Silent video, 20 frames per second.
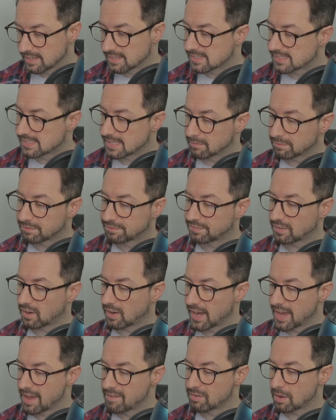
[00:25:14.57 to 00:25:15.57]
Step
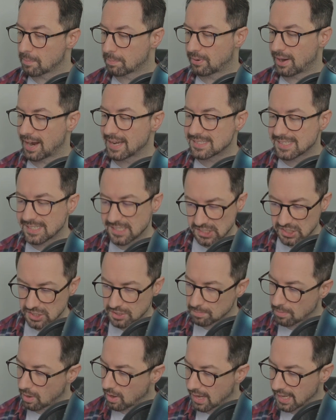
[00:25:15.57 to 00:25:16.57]
five, practice
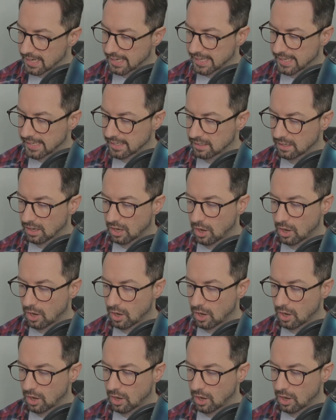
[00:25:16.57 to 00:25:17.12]
smiling,